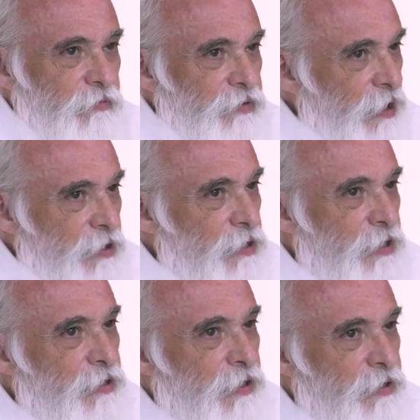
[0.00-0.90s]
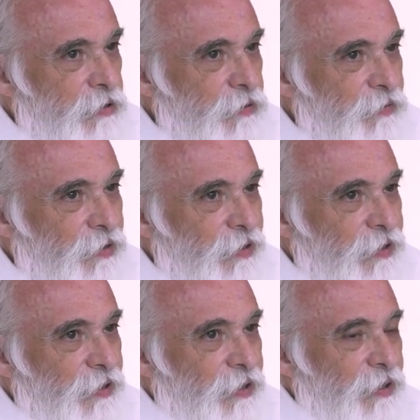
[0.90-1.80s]
So how does it exist?
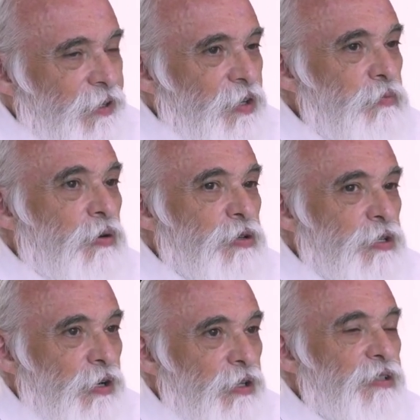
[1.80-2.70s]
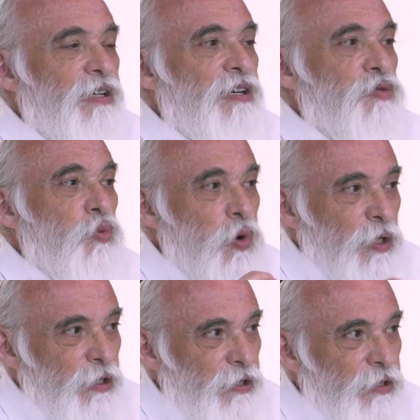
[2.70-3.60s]
Because God is
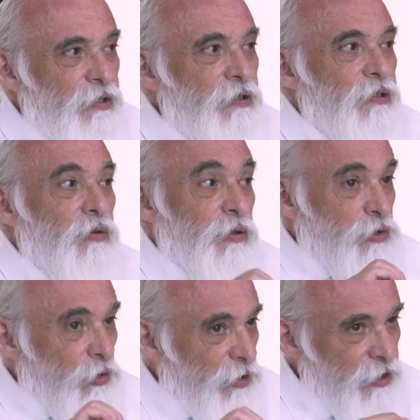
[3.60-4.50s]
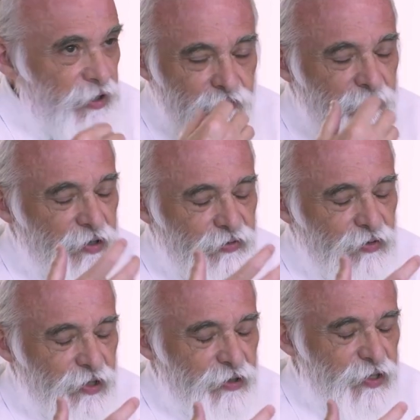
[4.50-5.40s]
willing it, or talking it,
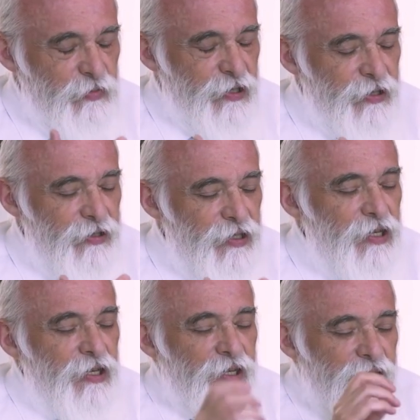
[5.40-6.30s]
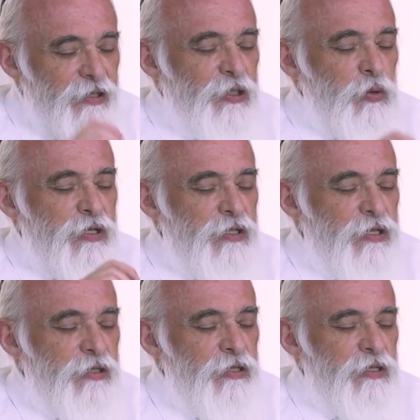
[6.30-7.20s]
metaphorically speaking, into
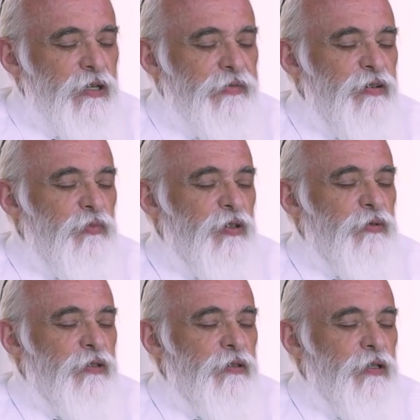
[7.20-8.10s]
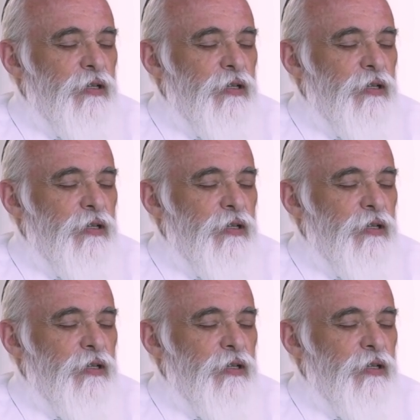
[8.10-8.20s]
existence every moment.